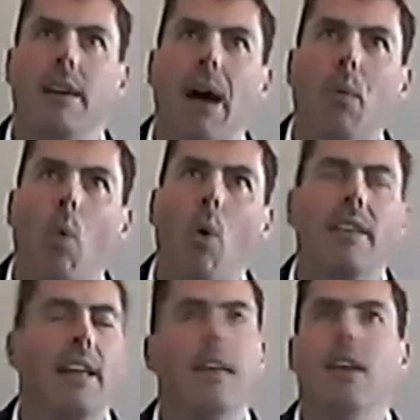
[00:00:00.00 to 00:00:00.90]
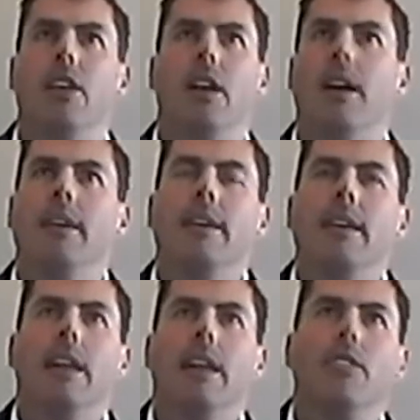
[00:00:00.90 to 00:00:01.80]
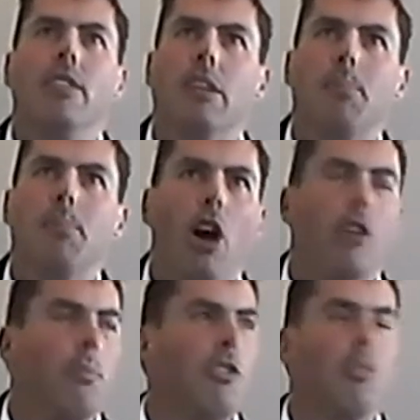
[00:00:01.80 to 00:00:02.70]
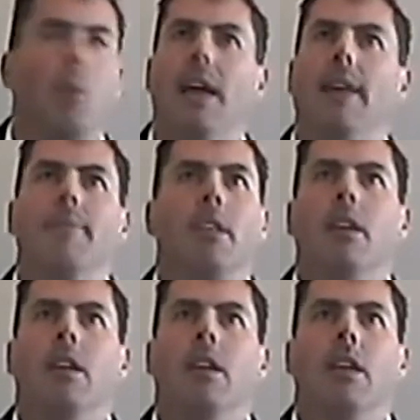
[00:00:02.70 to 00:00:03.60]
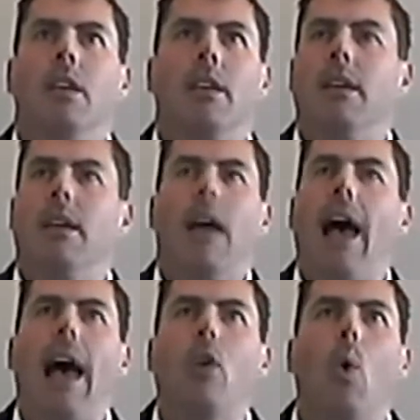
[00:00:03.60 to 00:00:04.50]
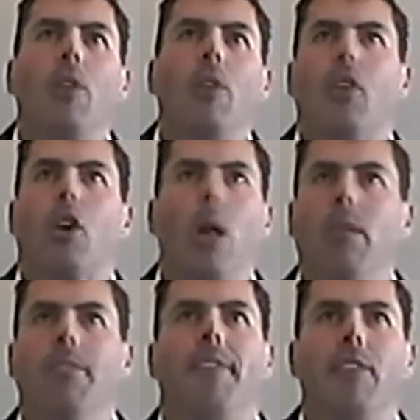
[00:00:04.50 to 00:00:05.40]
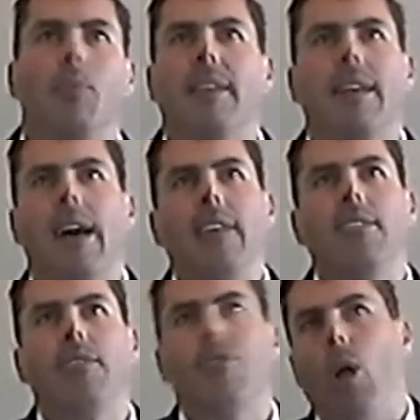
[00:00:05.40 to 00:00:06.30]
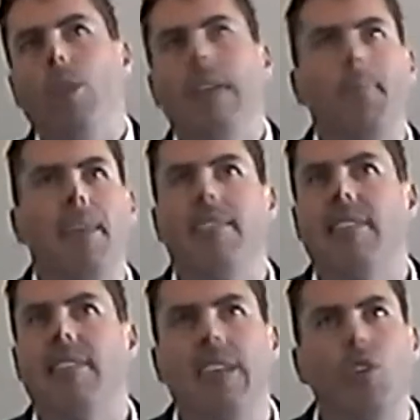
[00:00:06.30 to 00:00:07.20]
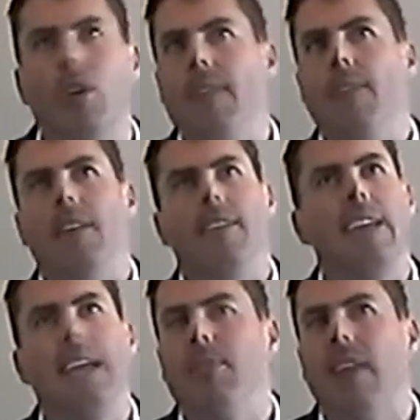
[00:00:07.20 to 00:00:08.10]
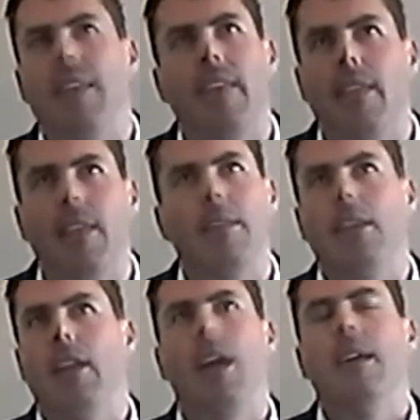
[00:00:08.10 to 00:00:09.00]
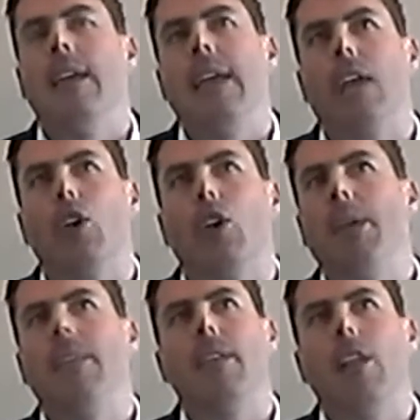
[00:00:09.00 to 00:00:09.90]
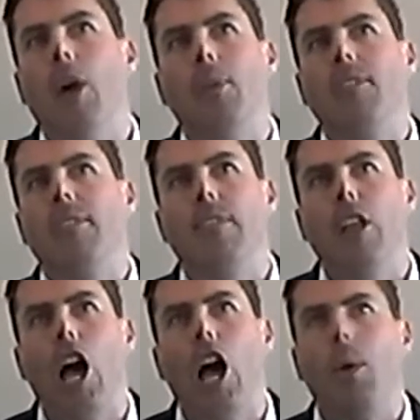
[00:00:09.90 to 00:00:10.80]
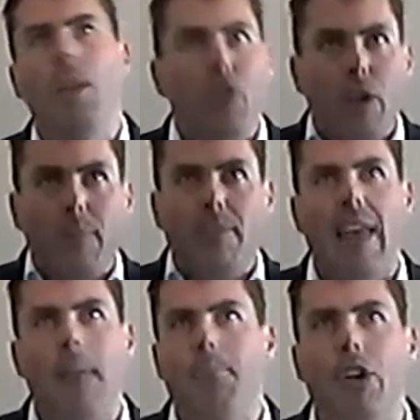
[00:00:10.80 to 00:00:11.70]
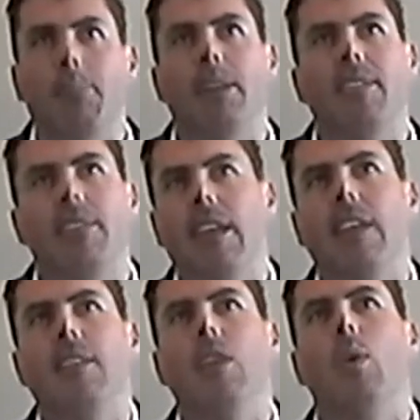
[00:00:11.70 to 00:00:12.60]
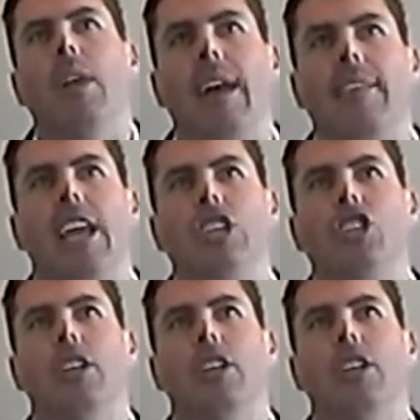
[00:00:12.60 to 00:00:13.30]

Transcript: I walk there, you know, into the departments where I call it the coalface, where the guys have rolled up their sleeves. You're in the teams that, that, that, you know, it could be the lowest of the low in terms of that pyramid sitting in the organization.